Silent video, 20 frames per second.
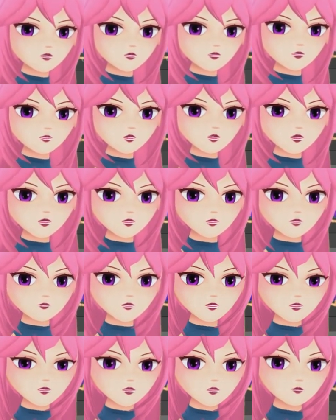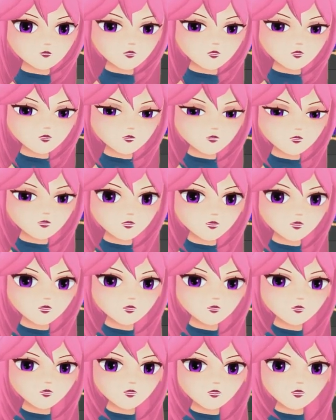the object data properties, and
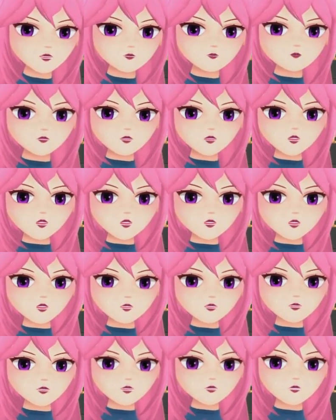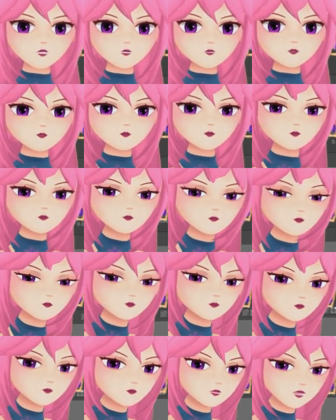click the normals here
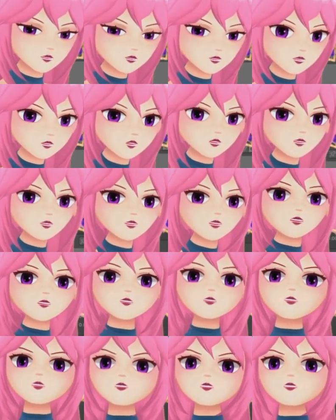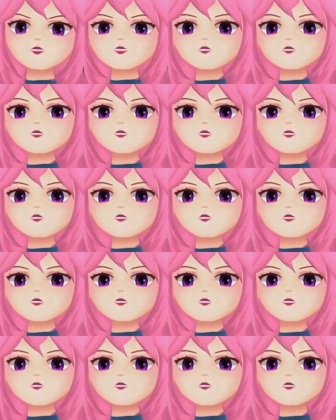and auto smooth.